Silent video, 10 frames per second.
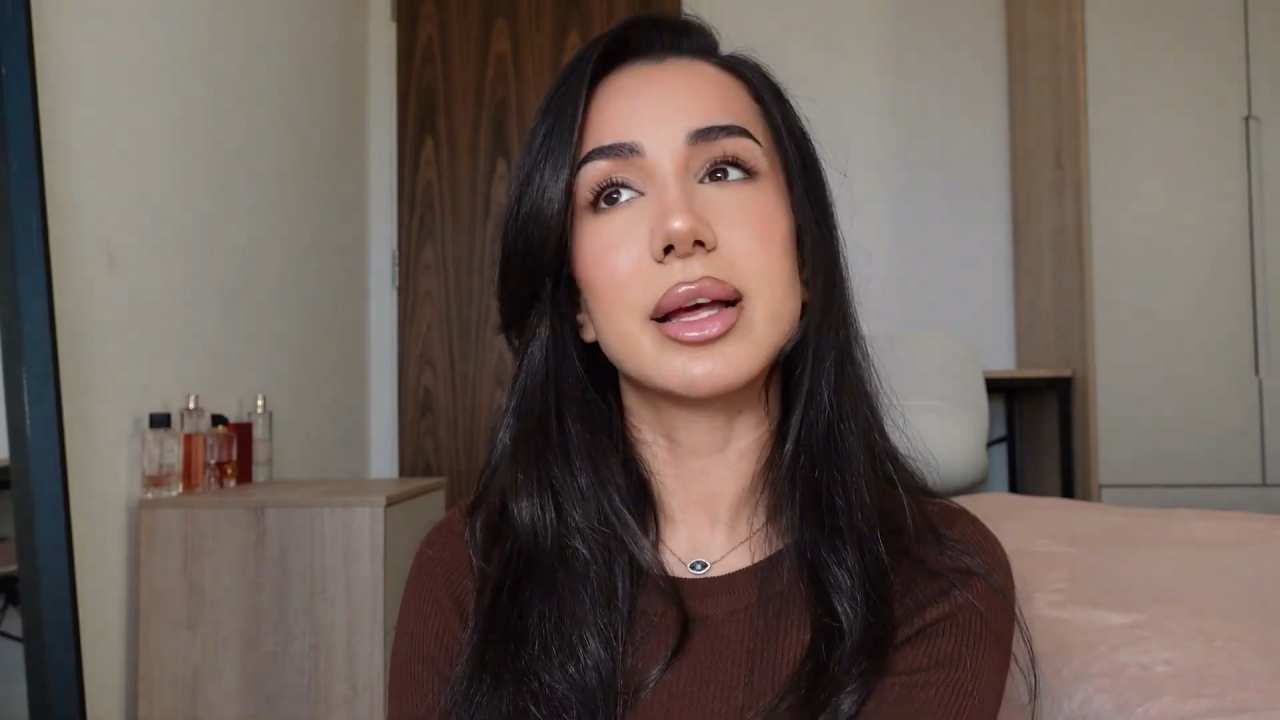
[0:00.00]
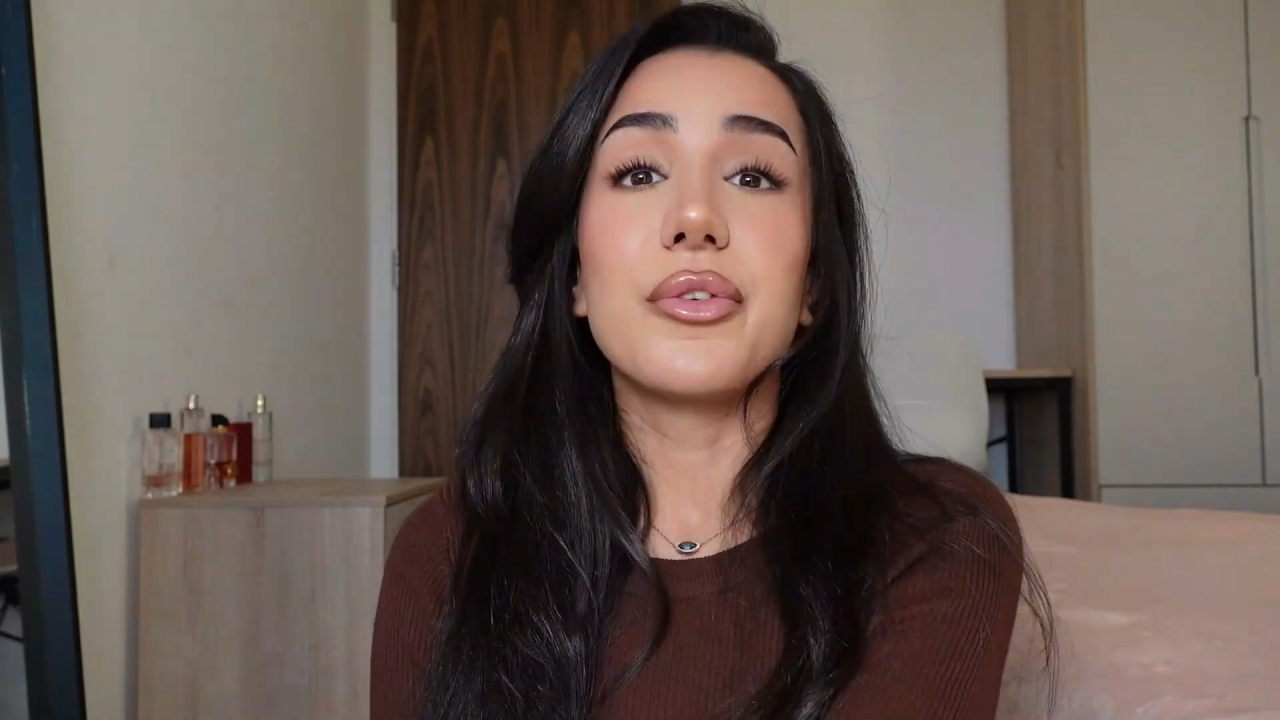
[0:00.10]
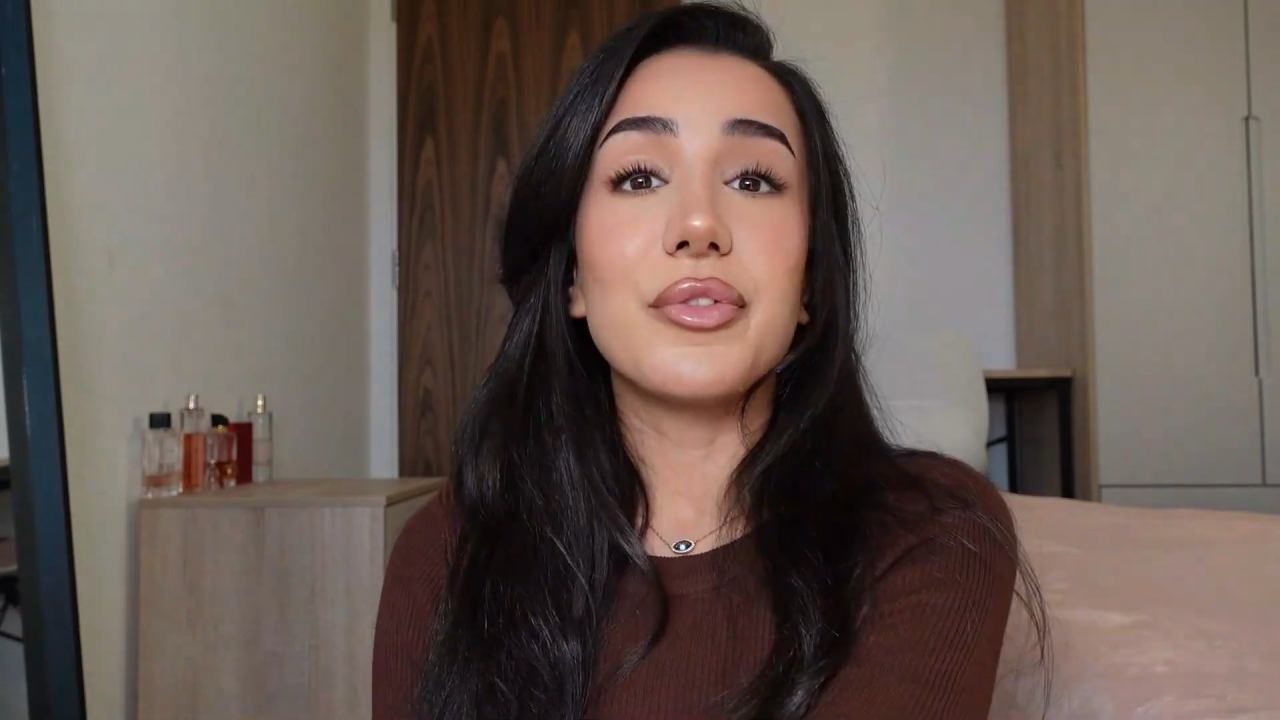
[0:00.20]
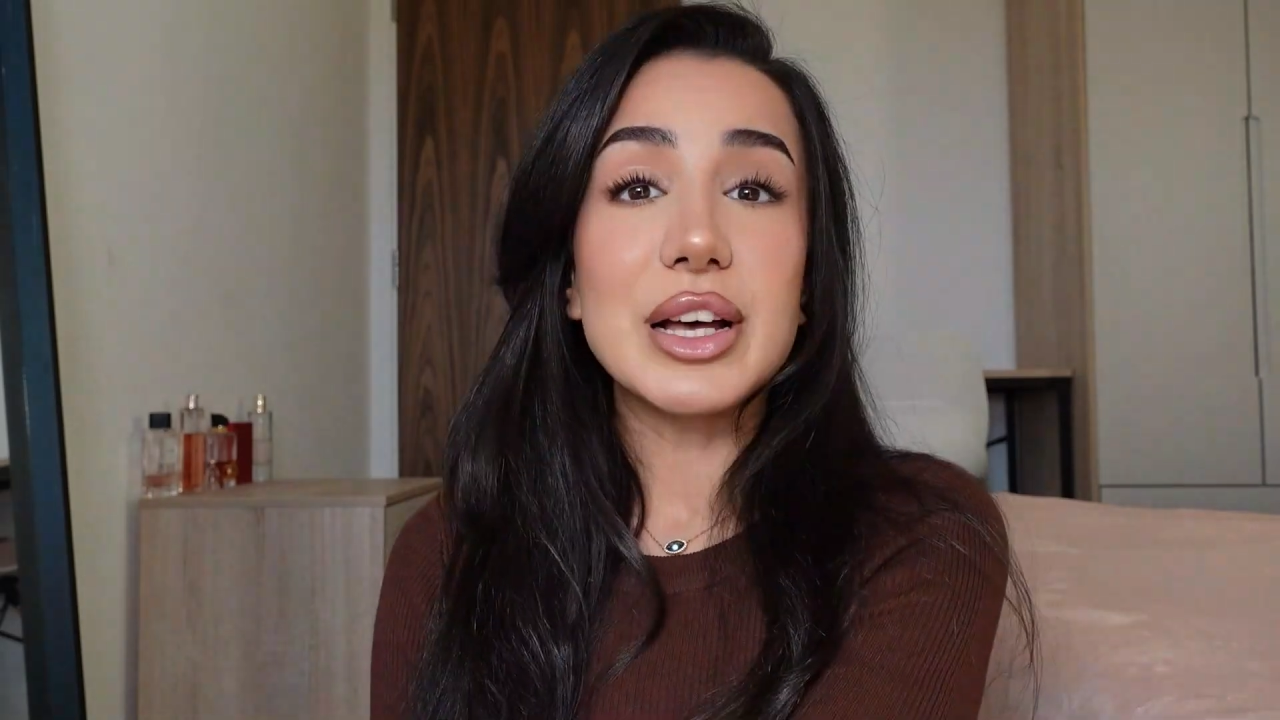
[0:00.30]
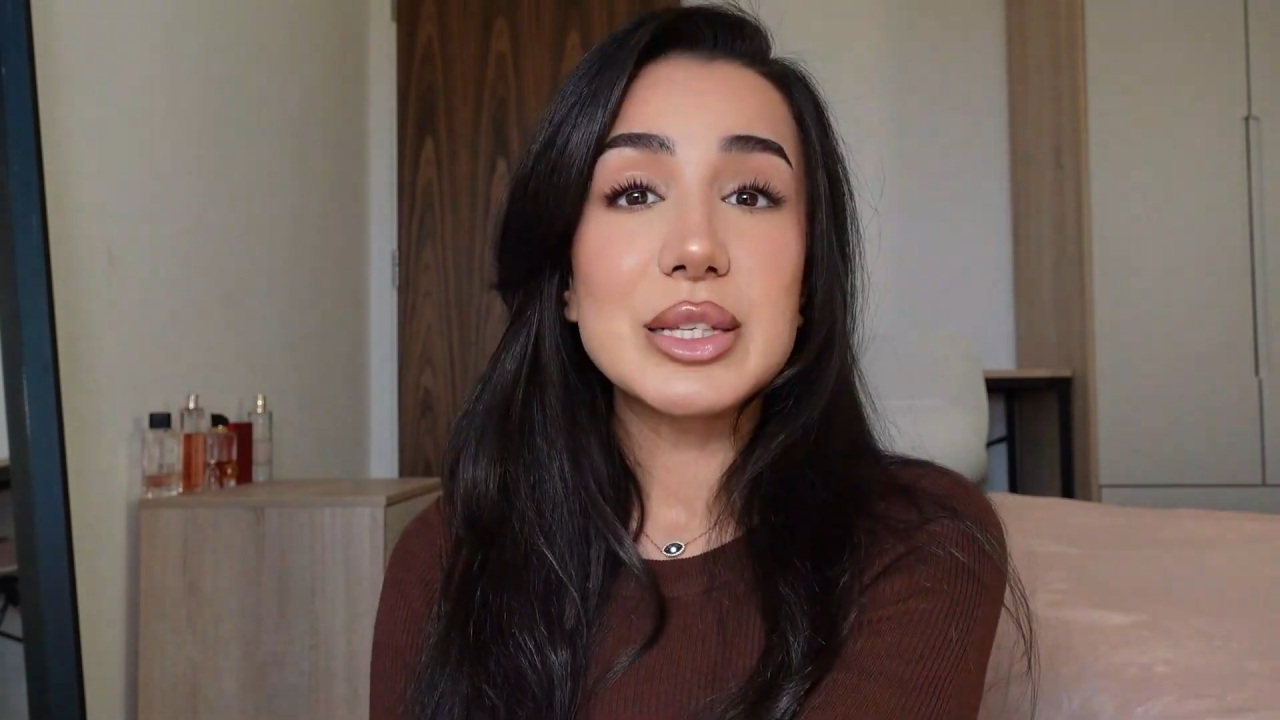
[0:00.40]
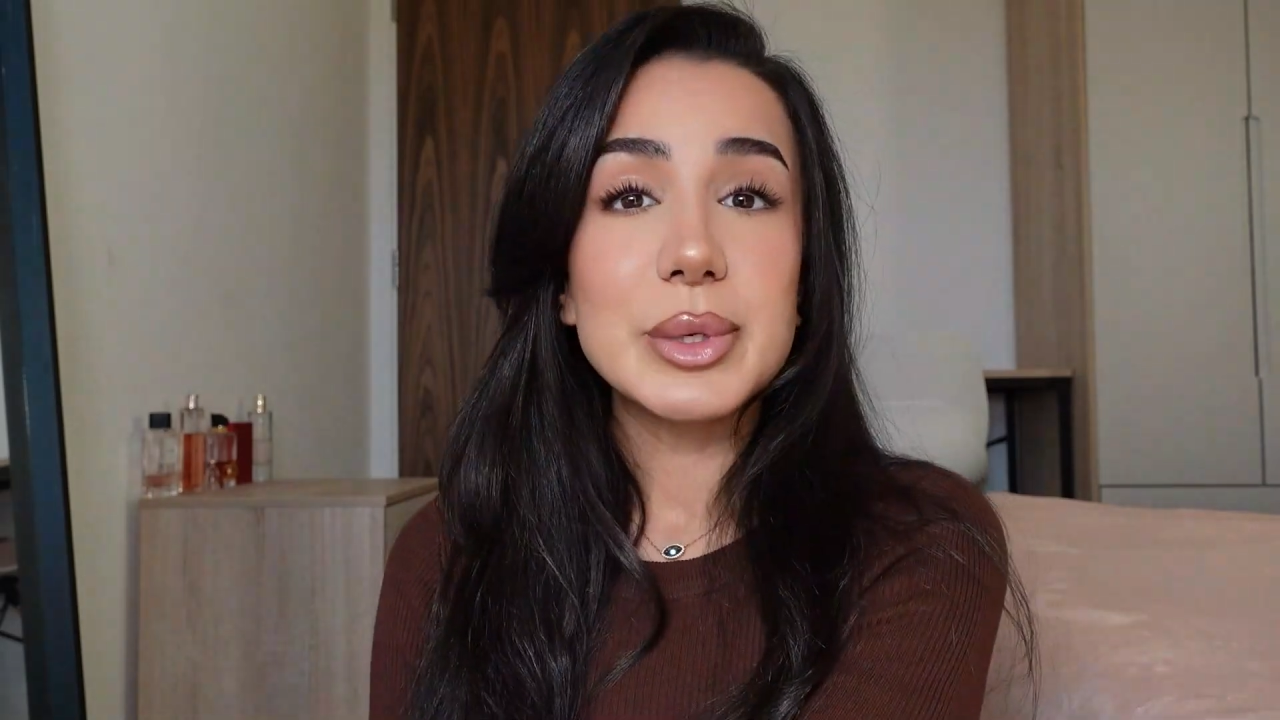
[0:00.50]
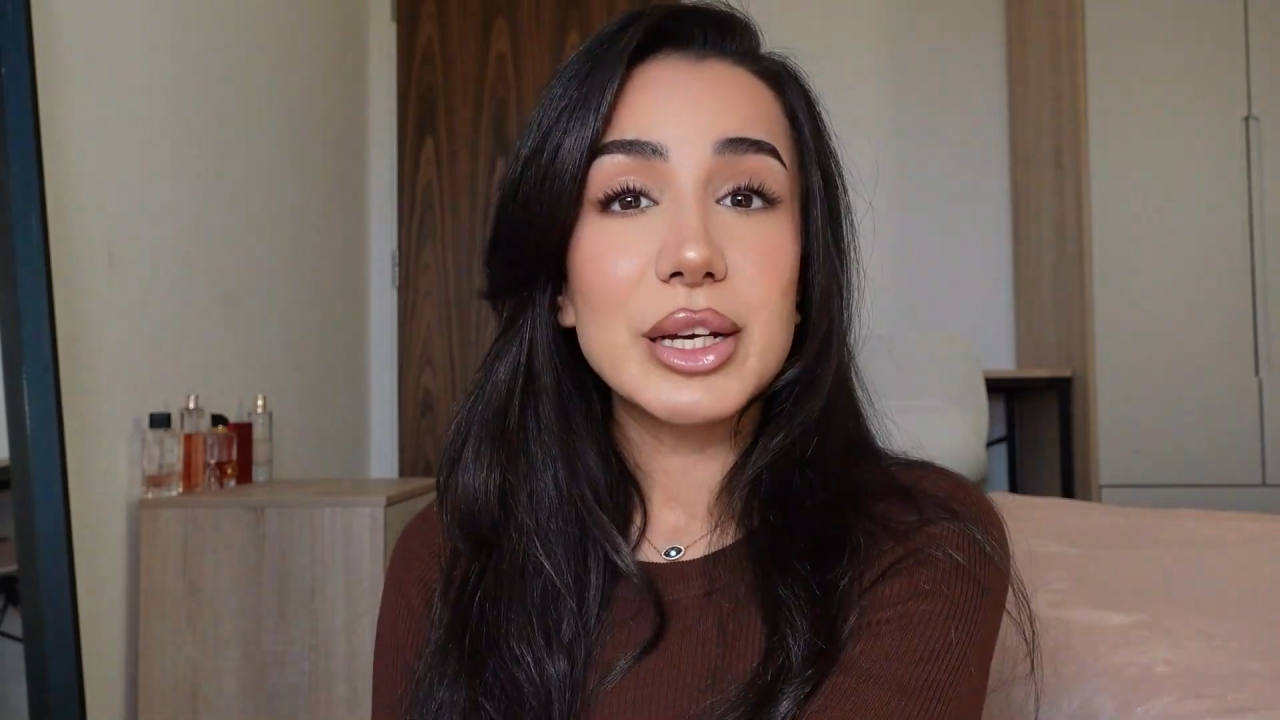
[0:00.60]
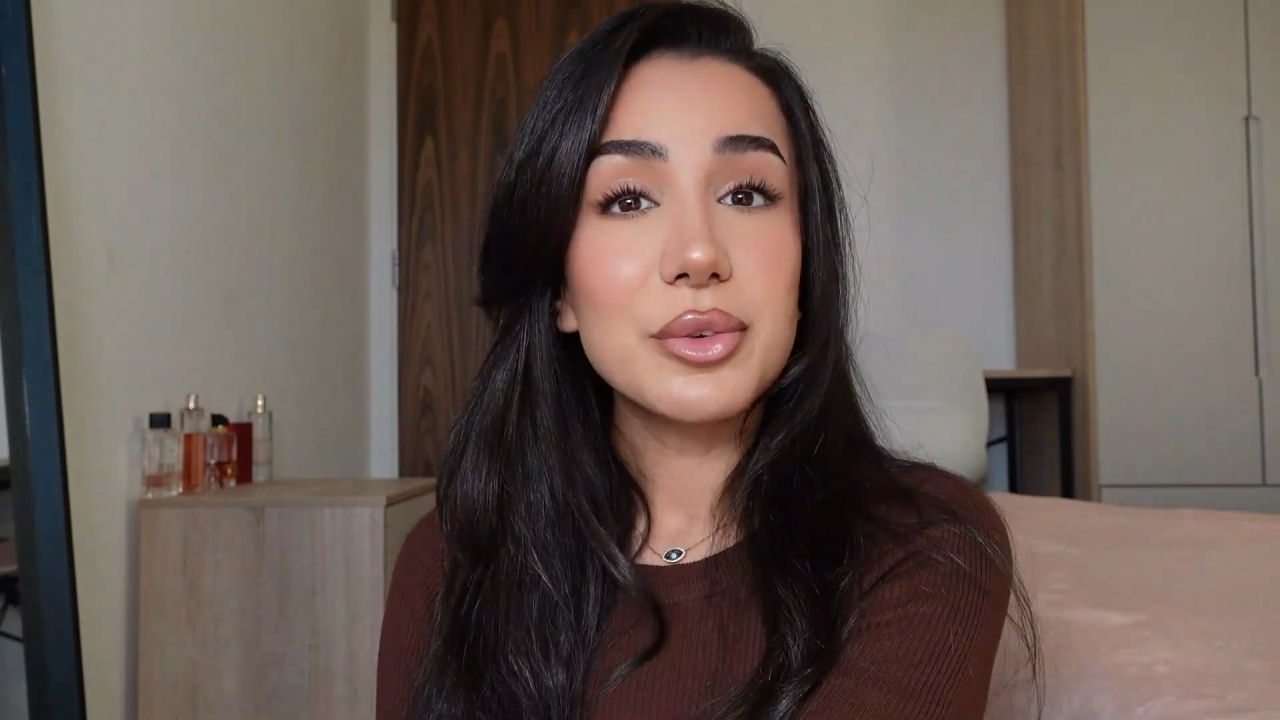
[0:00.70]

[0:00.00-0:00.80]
The first week